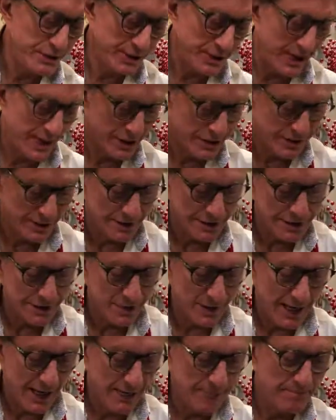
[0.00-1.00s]
you can actually
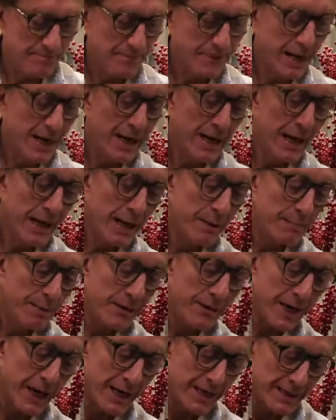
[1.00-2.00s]
do that.
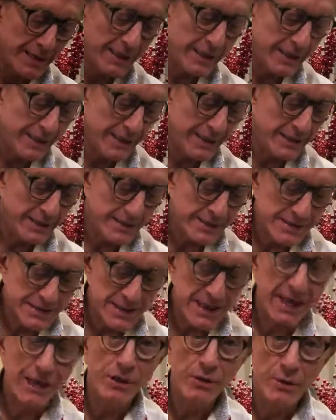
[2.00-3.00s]
But the idea is
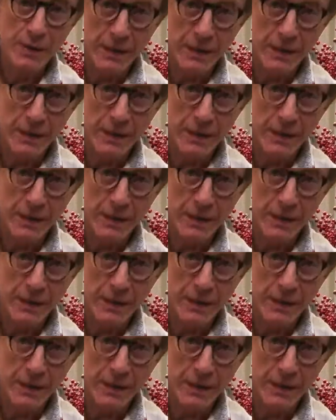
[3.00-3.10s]
that